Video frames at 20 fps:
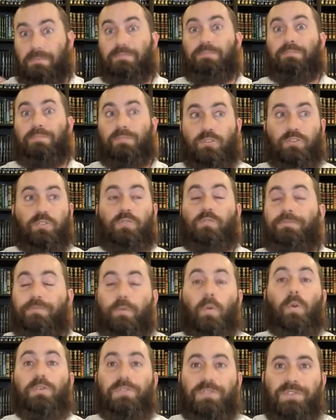two
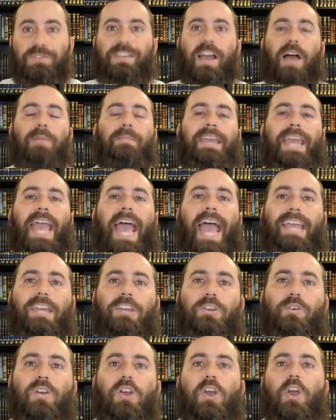forces coming at
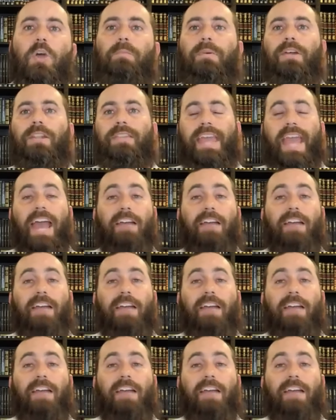you, but they